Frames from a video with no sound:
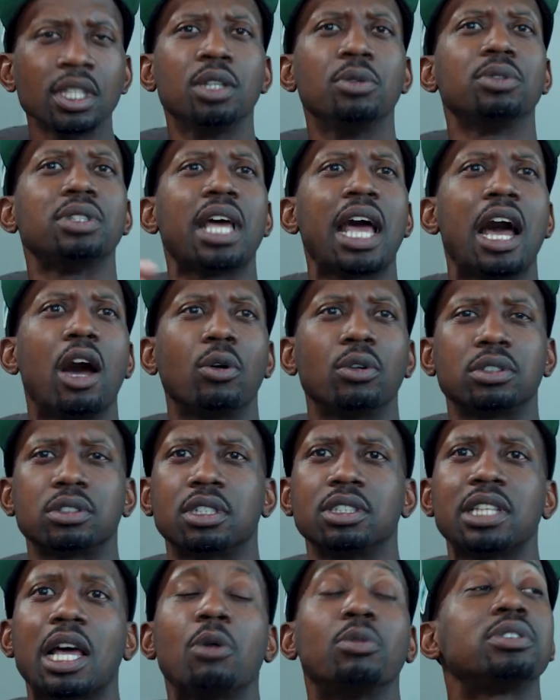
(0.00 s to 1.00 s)
It was the hours.
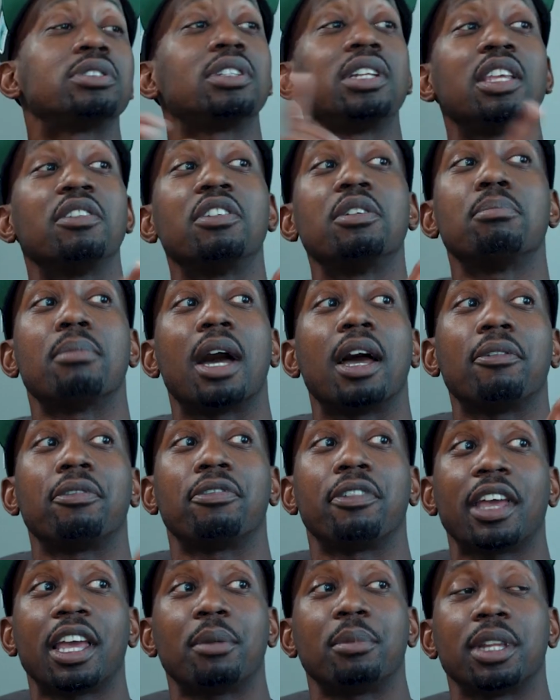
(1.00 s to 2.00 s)
Because I was leaving my
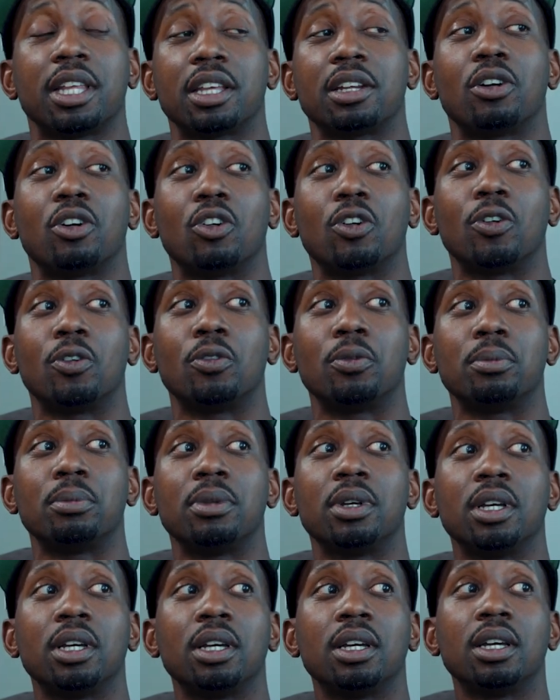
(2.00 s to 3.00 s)
family at home
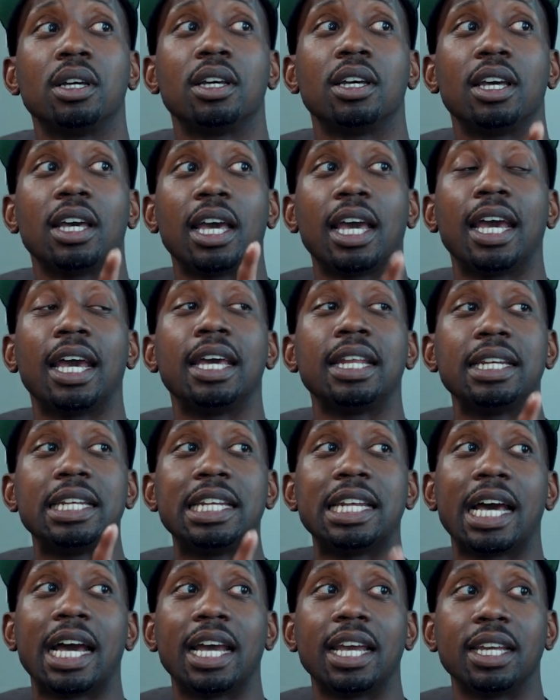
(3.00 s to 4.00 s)
at
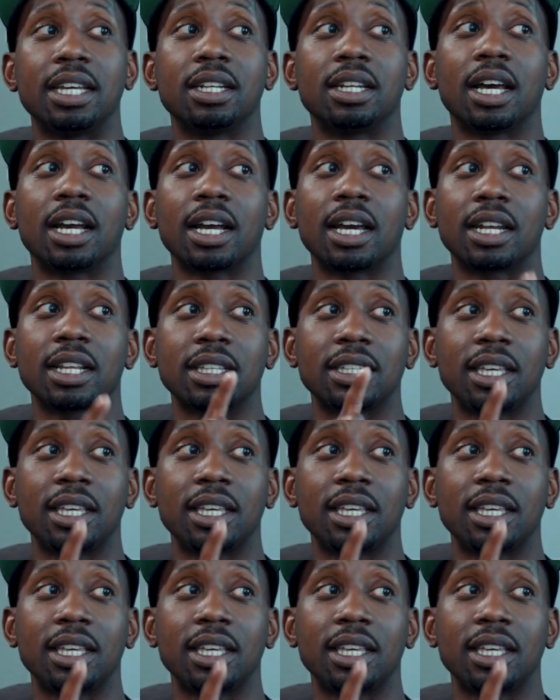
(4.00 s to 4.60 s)
night. I got a